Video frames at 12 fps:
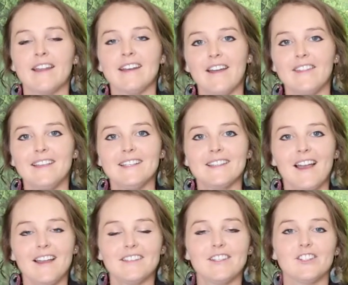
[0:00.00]
Now these
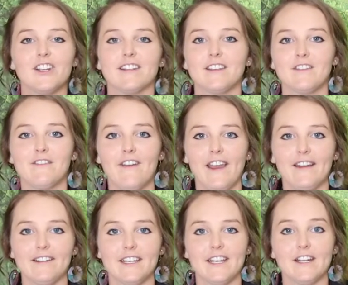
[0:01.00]
guys are generally
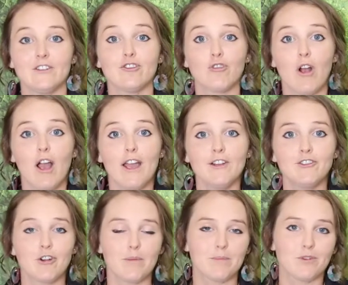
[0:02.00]
found in dry,
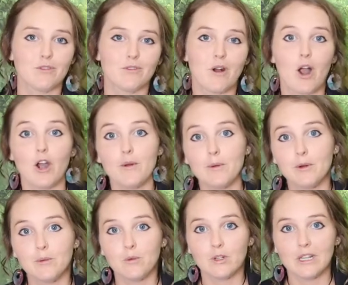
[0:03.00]
tropical,
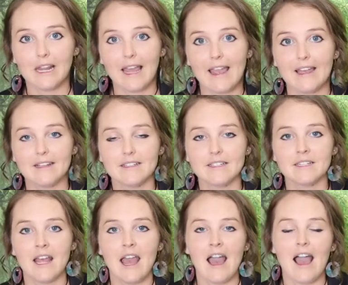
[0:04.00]
open woodlands,
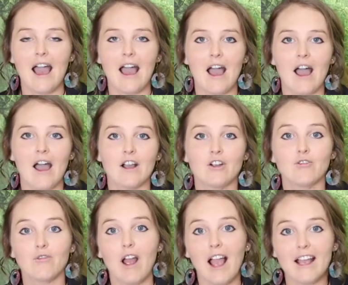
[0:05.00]

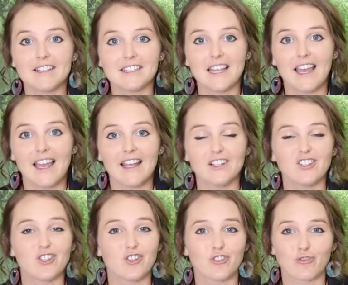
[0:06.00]

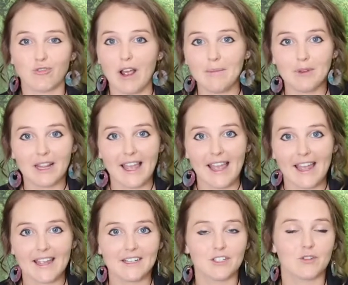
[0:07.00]
grasslands,
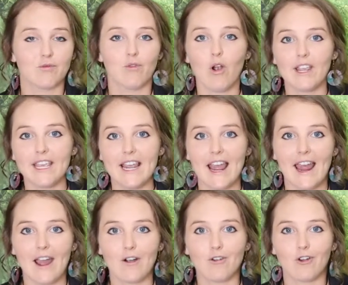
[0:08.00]
shrublands, rocky
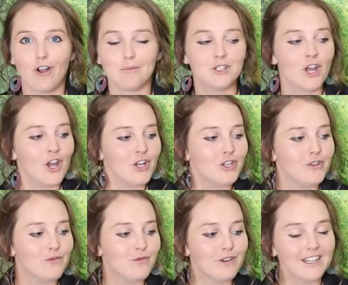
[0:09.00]
outcrops.
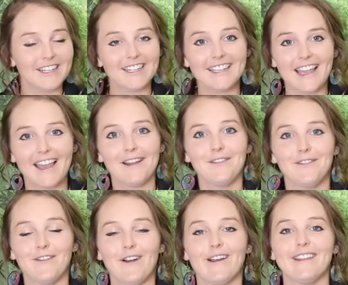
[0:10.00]
You really can
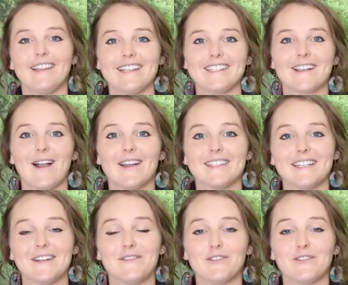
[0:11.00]
find these guys in